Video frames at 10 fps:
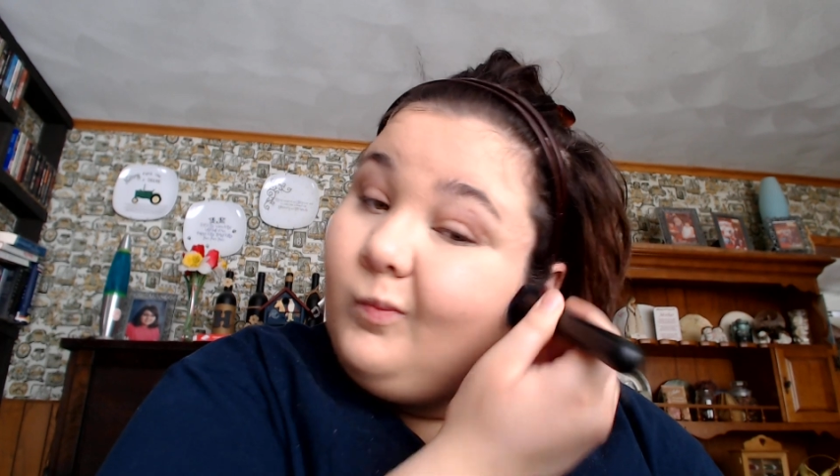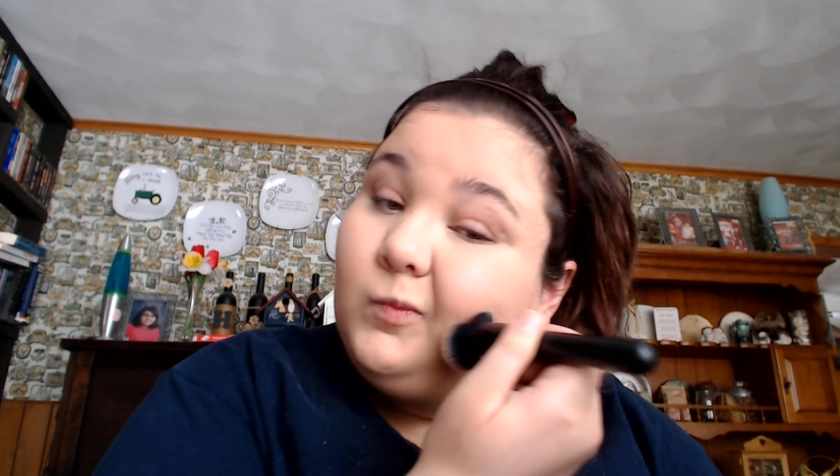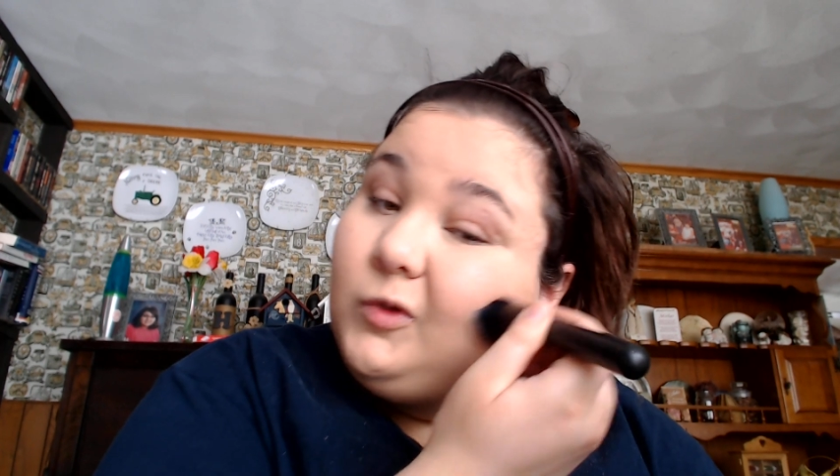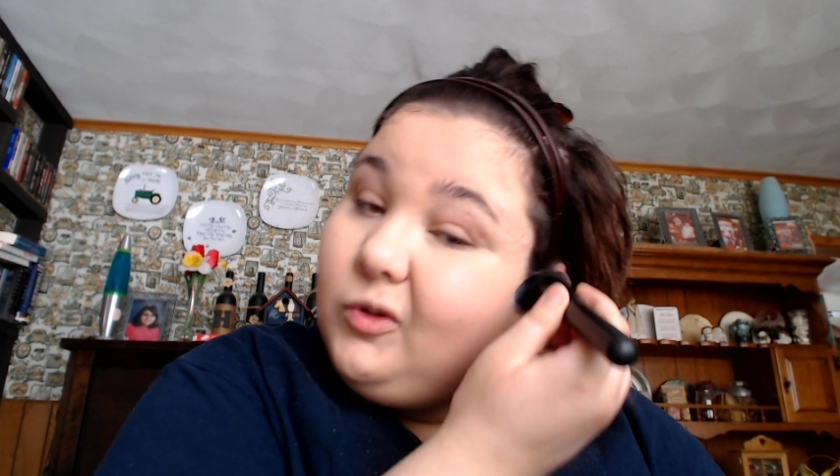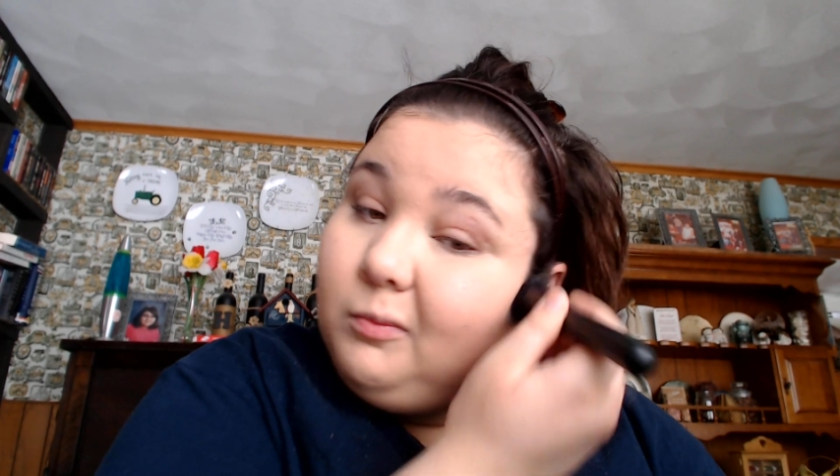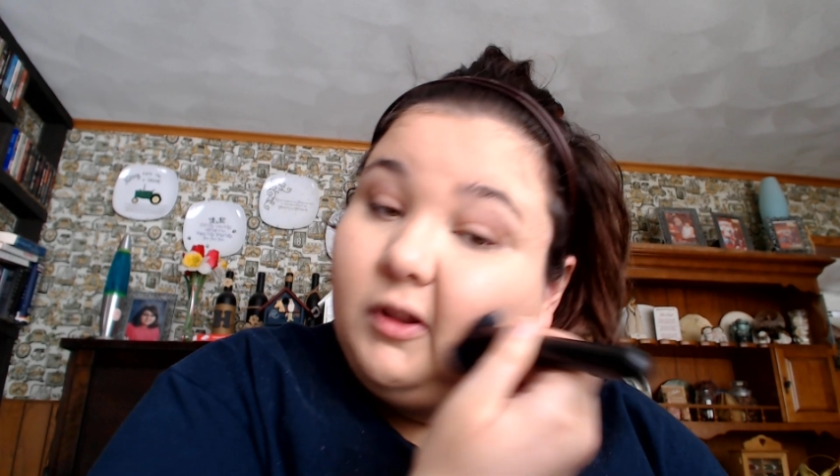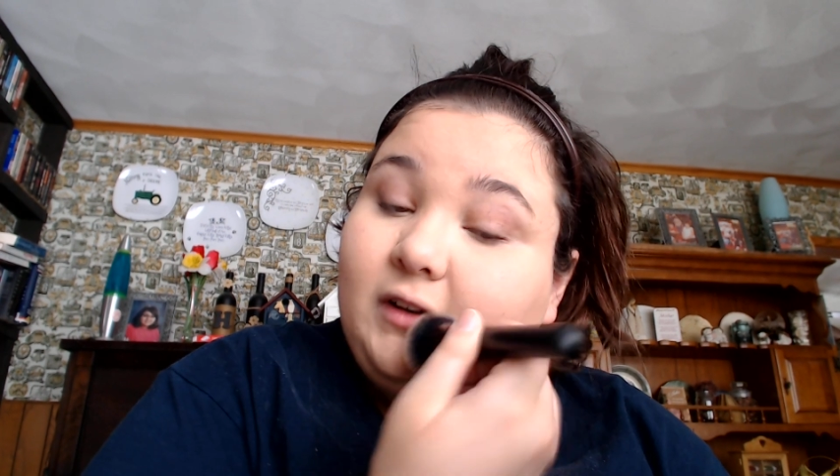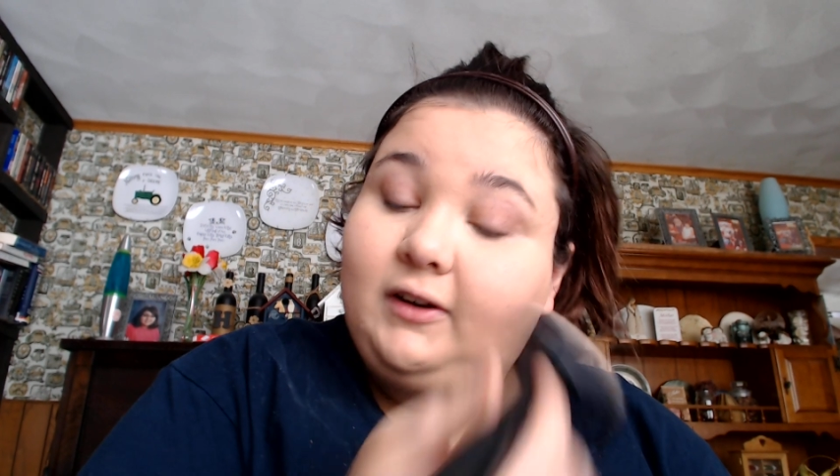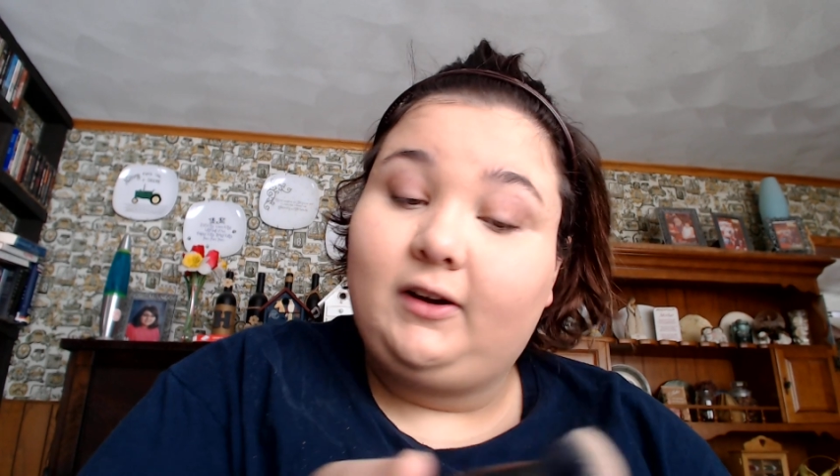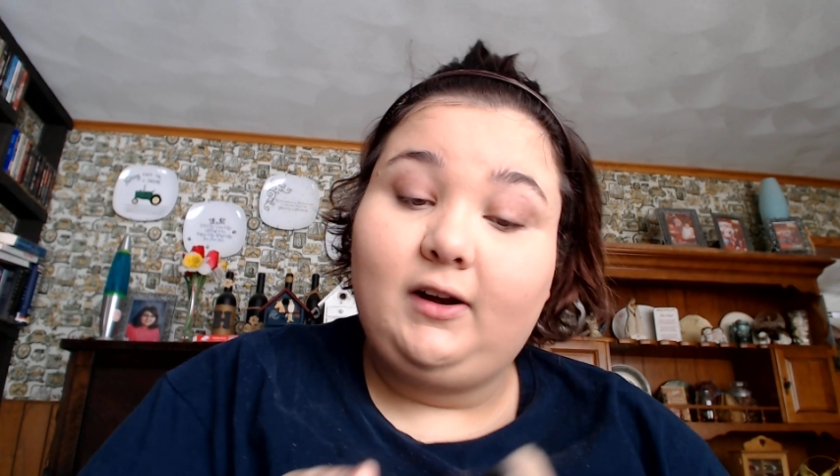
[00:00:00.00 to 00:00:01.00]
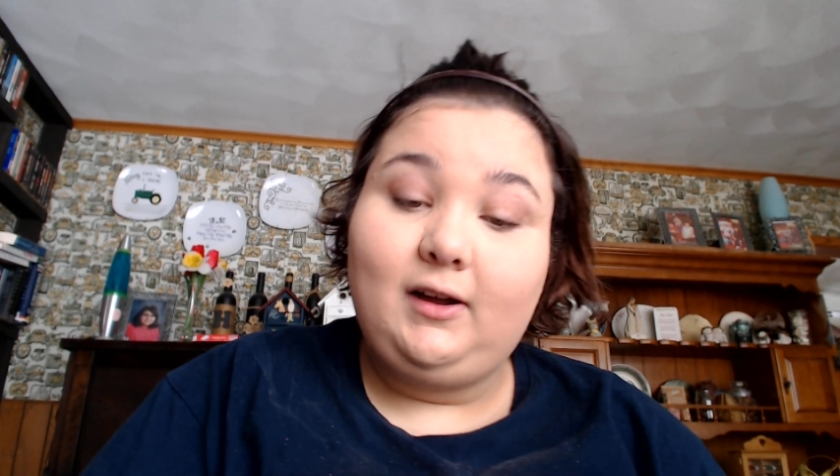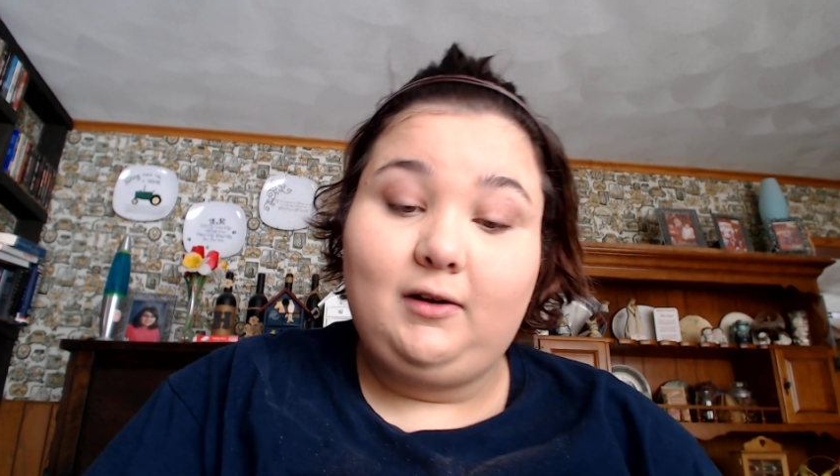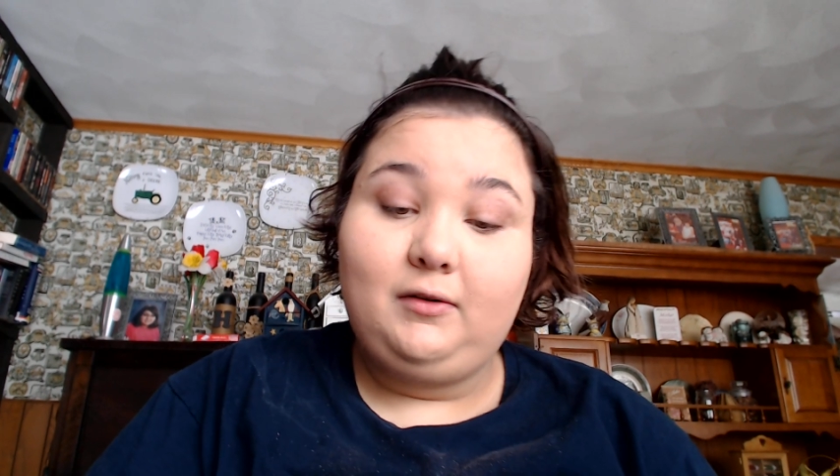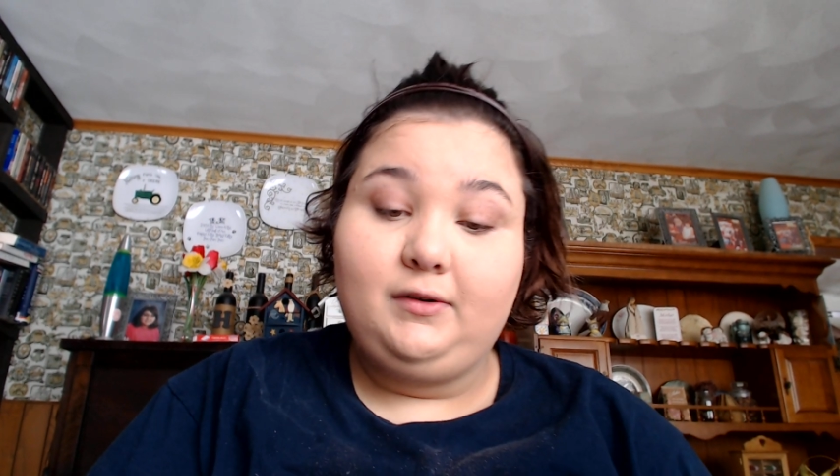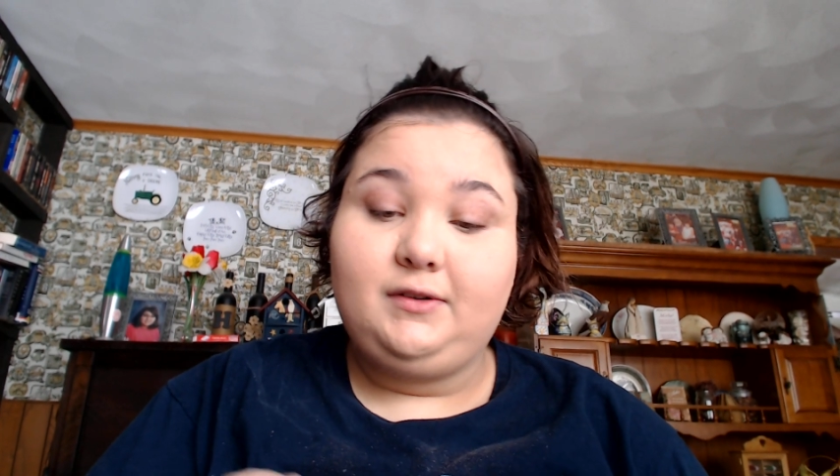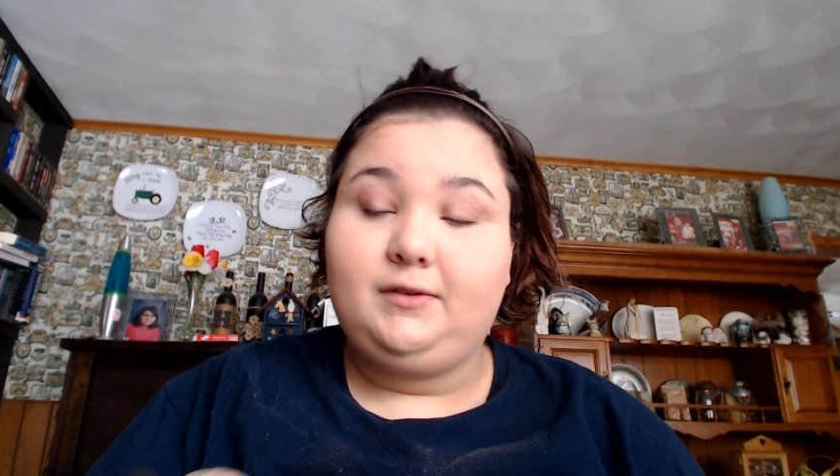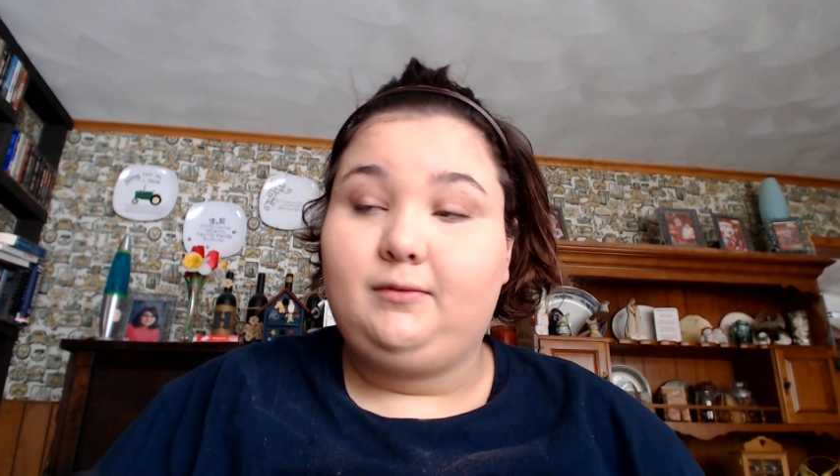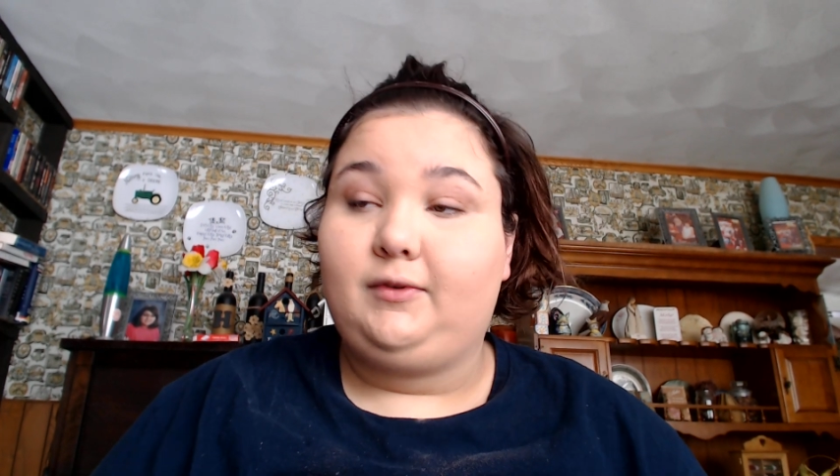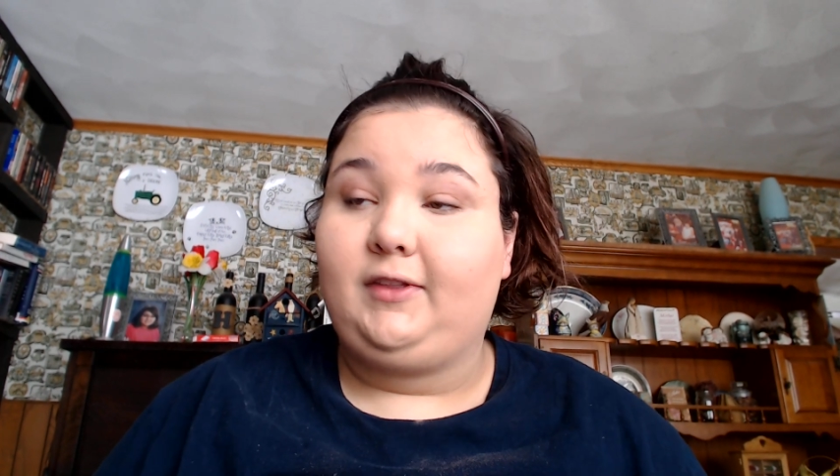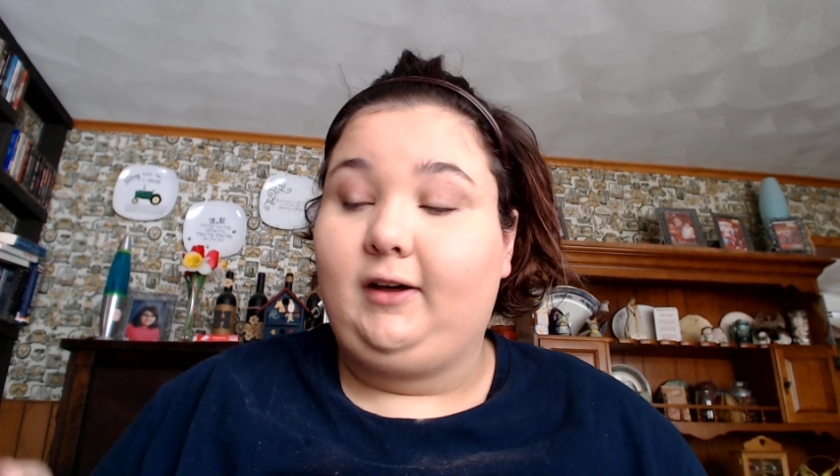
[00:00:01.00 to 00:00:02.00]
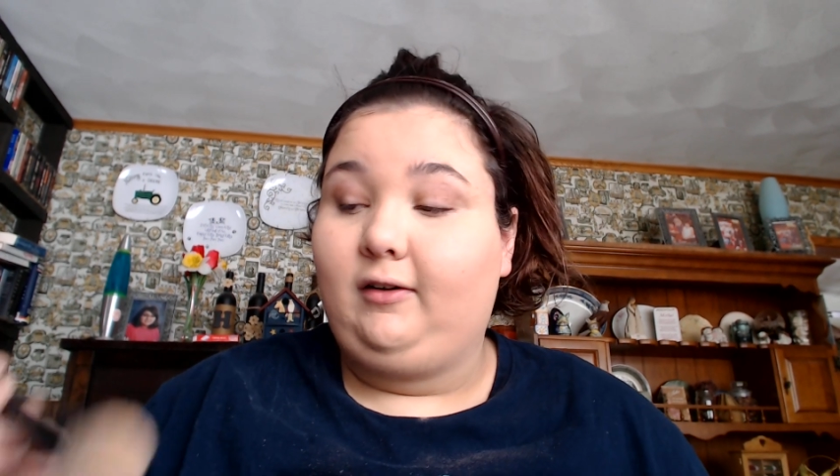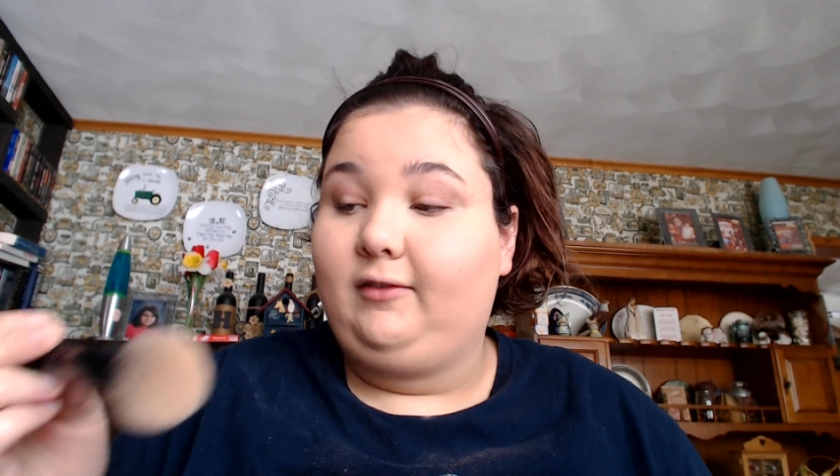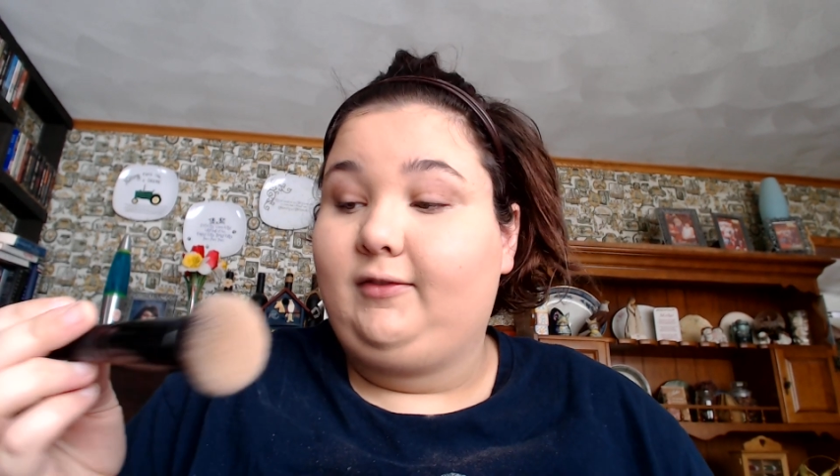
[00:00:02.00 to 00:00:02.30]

Just blending it out with the e.l.f.